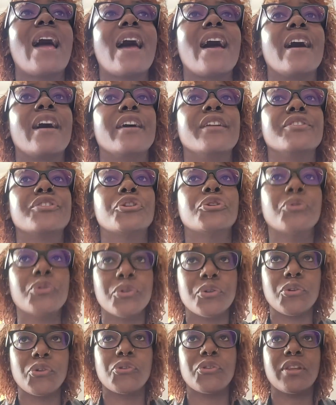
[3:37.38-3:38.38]
and
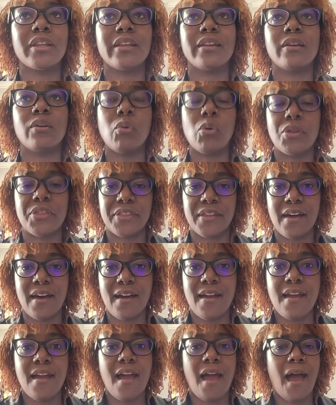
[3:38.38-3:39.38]
Google the
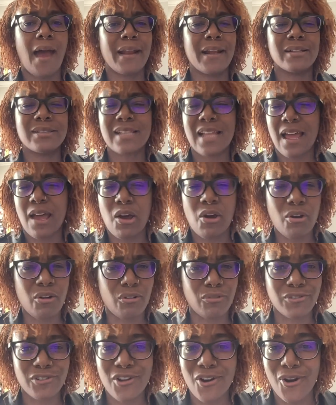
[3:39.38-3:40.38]
author, and I was like,
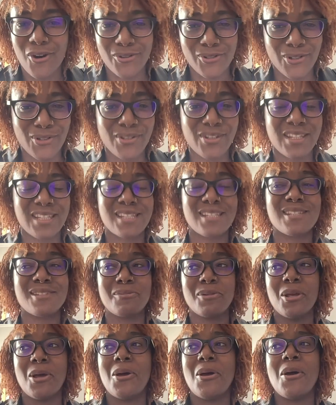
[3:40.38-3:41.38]
oh, no, this
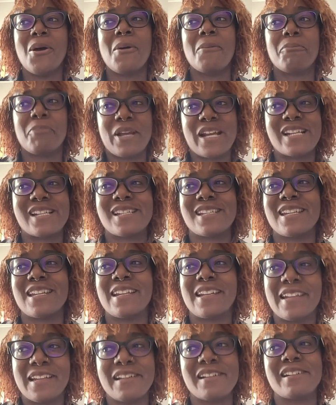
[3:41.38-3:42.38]
is based
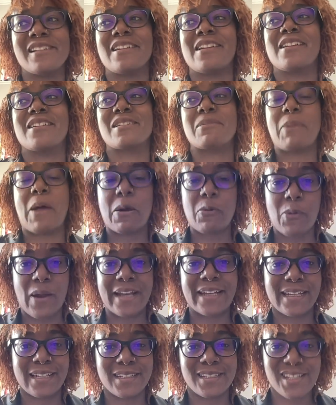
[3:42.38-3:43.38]
in England. It's about
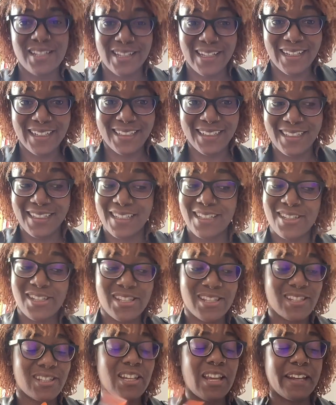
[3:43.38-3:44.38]
white kids in England,
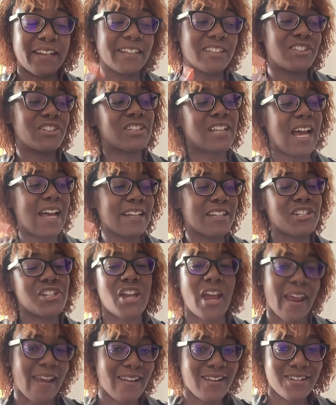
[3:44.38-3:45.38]
and it kind of
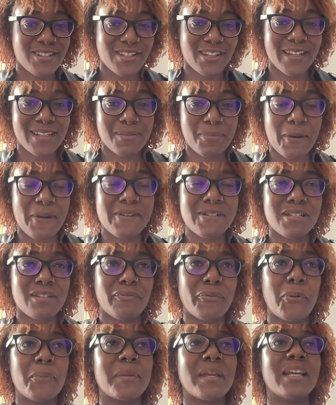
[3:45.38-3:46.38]
changed the experience
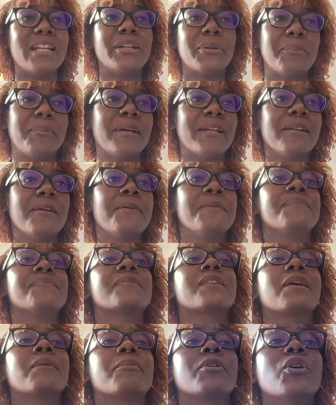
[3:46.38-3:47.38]
for me a little bit.
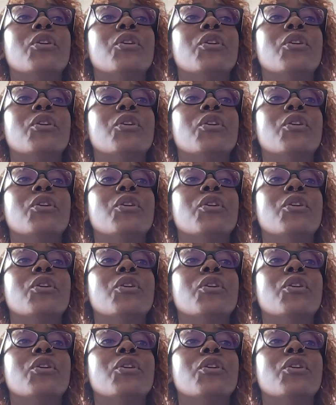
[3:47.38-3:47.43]
But